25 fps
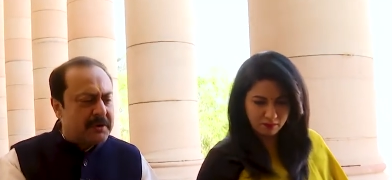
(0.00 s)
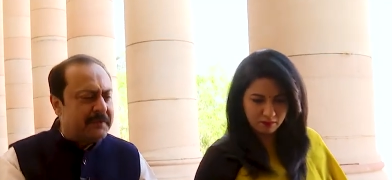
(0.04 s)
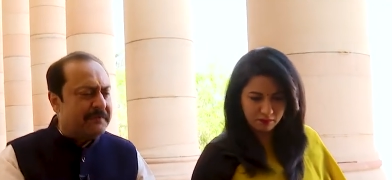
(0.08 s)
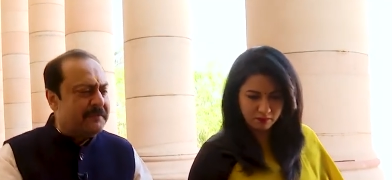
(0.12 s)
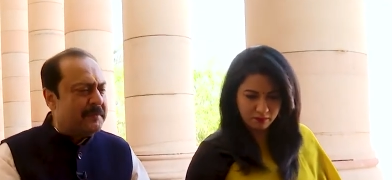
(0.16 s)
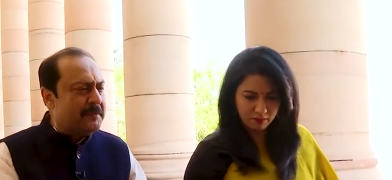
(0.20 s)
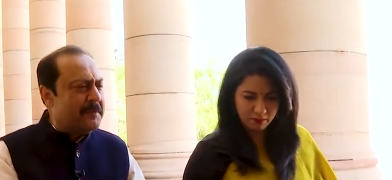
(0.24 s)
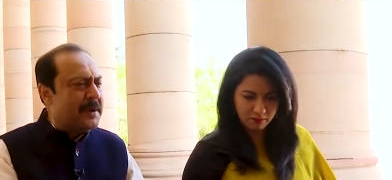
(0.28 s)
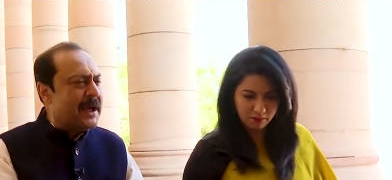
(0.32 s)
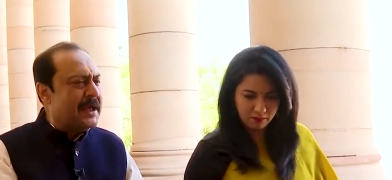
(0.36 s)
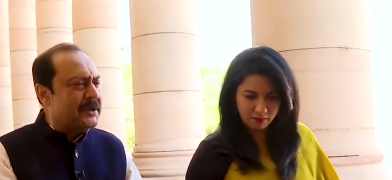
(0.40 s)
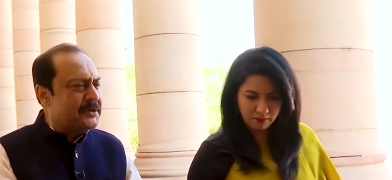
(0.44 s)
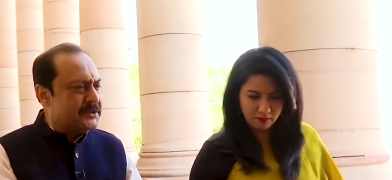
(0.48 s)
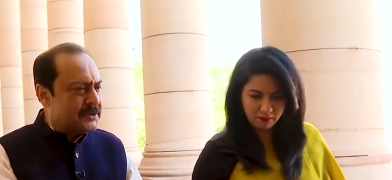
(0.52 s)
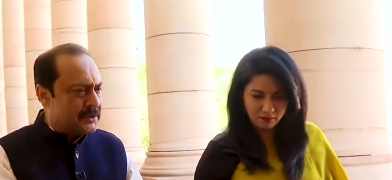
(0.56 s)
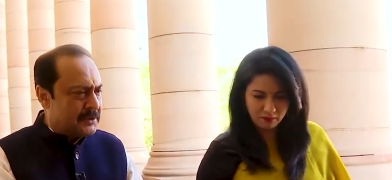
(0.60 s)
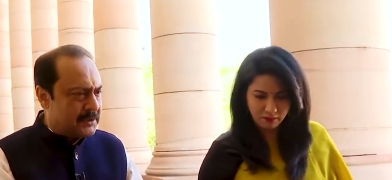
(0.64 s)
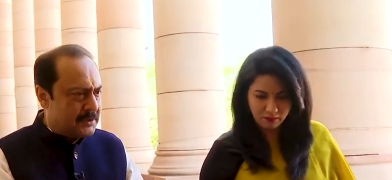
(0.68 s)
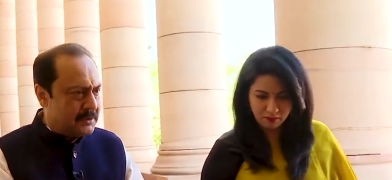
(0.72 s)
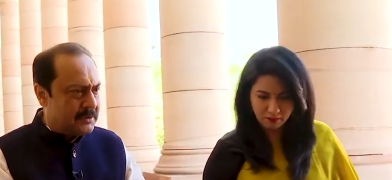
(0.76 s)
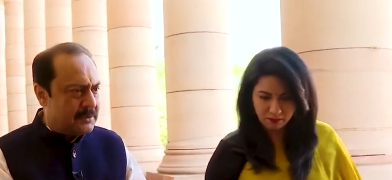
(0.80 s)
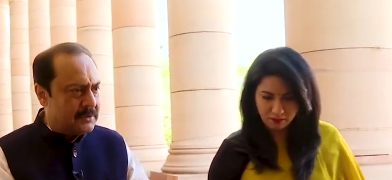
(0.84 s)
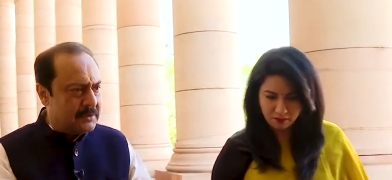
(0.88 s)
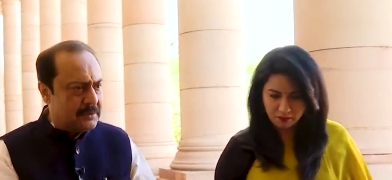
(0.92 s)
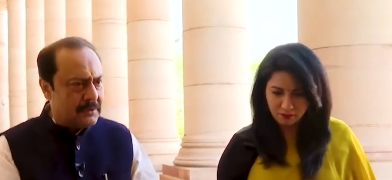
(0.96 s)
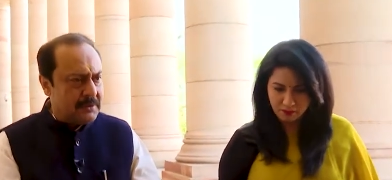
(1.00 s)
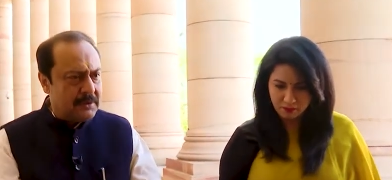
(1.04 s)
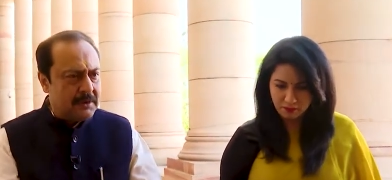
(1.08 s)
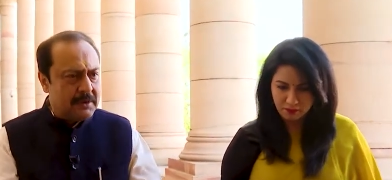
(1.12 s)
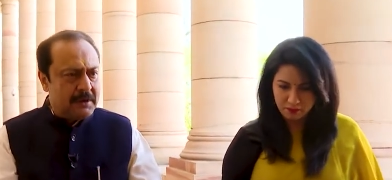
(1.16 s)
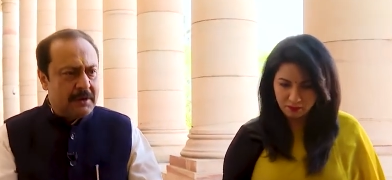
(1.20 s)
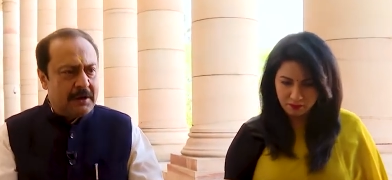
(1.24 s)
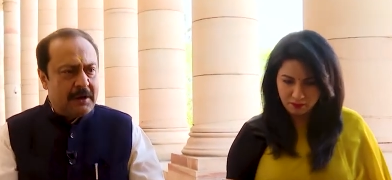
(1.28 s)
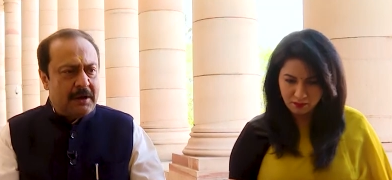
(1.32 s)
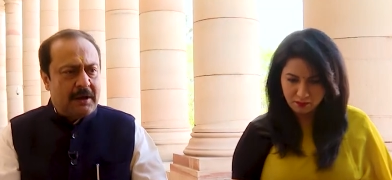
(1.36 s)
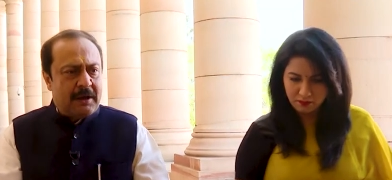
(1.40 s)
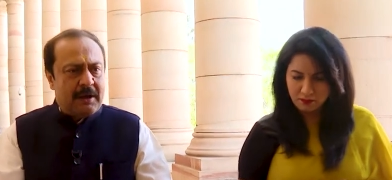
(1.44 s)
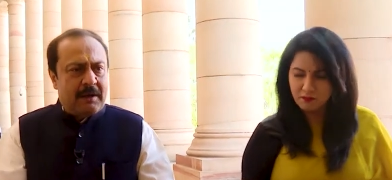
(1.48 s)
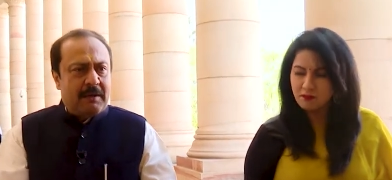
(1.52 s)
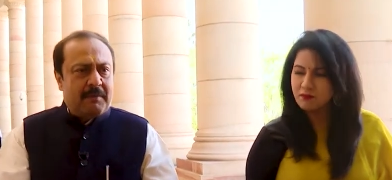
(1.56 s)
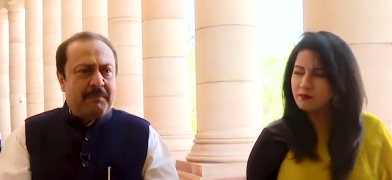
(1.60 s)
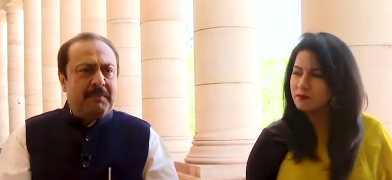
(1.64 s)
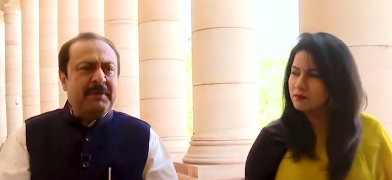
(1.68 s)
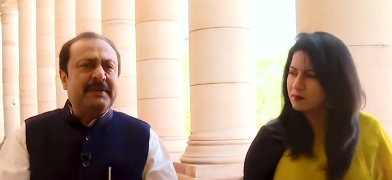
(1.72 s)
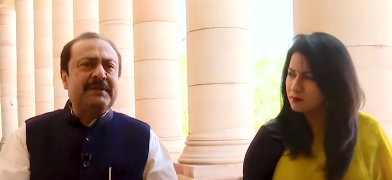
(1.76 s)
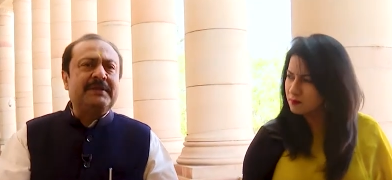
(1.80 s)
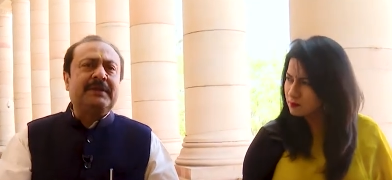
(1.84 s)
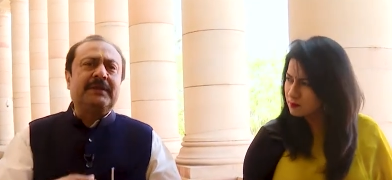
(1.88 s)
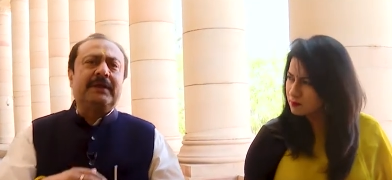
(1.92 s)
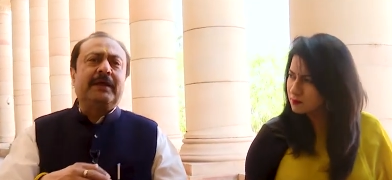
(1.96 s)
Speaker 1: have imagined.
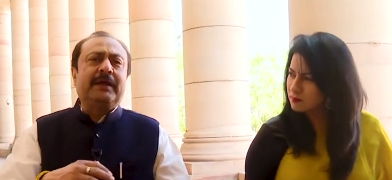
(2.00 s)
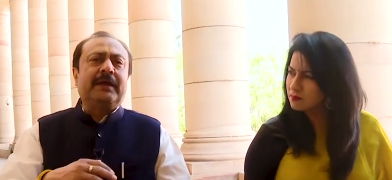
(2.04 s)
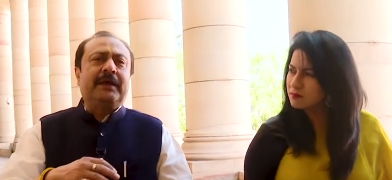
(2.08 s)
But